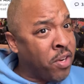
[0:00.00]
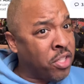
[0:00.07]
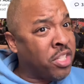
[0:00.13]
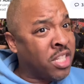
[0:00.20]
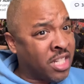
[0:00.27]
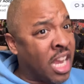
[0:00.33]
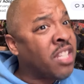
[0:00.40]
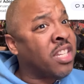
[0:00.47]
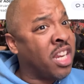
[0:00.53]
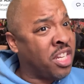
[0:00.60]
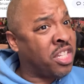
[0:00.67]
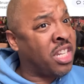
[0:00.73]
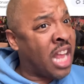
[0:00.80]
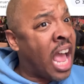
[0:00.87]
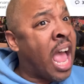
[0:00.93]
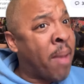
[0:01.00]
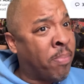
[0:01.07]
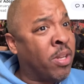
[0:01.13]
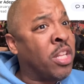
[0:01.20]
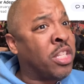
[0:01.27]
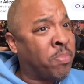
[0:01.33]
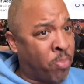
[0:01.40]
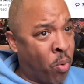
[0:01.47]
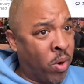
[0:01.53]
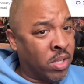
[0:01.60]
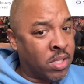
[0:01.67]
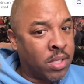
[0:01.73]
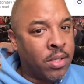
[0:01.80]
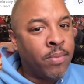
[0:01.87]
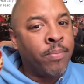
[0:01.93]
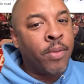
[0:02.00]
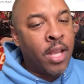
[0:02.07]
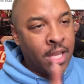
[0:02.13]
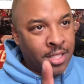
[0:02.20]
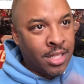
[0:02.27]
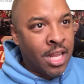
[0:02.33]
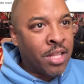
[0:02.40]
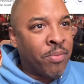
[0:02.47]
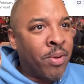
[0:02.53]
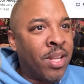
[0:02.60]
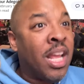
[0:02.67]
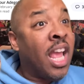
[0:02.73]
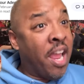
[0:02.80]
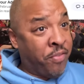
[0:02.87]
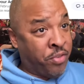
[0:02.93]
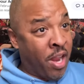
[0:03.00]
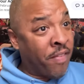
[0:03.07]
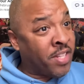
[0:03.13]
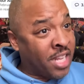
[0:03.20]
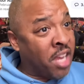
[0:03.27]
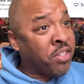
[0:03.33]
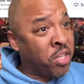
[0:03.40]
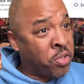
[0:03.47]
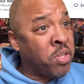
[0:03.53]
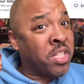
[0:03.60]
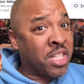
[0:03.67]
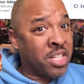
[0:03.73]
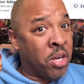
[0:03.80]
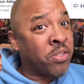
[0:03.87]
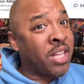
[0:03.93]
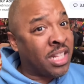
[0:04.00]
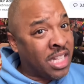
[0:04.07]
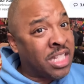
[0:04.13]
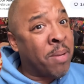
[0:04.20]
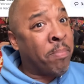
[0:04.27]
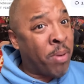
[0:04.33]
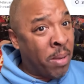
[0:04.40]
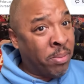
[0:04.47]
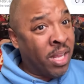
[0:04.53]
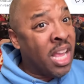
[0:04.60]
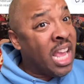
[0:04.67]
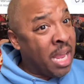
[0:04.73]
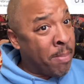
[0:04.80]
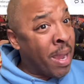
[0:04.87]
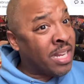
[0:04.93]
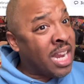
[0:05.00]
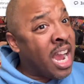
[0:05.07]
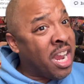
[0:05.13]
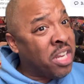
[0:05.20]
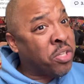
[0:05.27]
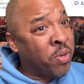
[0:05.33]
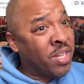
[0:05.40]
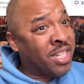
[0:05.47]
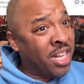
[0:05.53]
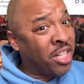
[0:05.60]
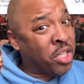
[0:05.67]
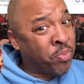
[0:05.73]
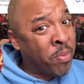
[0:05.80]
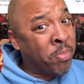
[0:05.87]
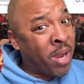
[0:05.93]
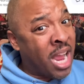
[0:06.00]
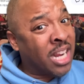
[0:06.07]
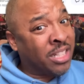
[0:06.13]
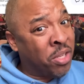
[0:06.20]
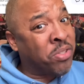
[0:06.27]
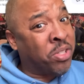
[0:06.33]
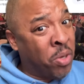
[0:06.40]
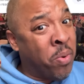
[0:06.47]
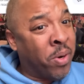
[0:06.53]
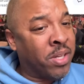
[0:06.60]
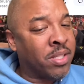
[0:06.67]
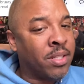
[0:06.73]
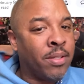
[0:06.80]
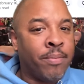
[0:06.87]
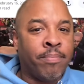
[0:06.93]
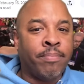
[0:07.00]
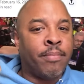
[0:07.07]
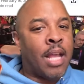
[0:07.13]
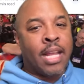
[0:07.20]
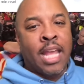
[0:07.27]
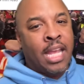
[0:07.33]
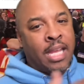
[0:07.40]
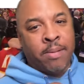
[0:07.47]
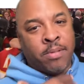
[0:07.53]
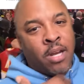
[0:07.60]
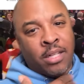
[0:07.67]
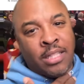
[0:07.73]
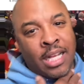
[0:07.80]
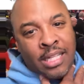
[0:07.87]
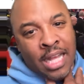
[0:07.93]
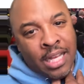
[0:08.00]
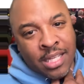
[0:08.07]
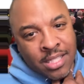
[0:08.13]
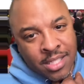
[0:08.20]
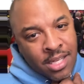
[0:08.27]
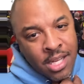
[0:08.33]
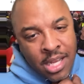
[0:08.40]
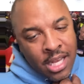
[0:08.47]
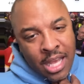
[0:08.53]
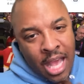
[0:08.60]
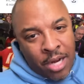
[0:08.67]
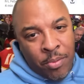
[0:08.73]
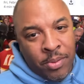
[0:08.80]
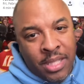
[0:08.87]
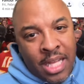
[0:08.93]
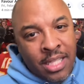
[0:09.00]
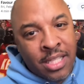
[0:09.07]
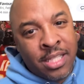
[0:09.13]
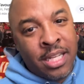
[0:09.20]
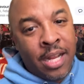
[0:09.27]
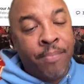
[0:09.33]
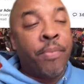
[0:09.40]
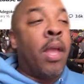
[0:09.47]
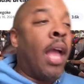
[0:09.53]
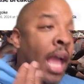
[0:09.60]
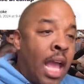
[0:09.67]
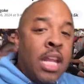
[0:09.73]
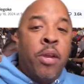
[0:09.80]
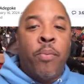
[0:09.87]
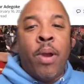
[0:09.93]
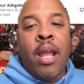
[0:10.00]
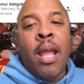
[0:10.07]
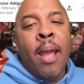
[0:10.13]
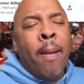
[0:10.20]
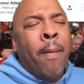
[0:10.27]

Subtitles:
is disgusting and should not happen in sports. Here's another one. If Travis Kelce treats his coach like this in public, imagine how he treats Taylor Swift behind closed doors. I can't keep talking like that because I don't want that to stick. Anyway,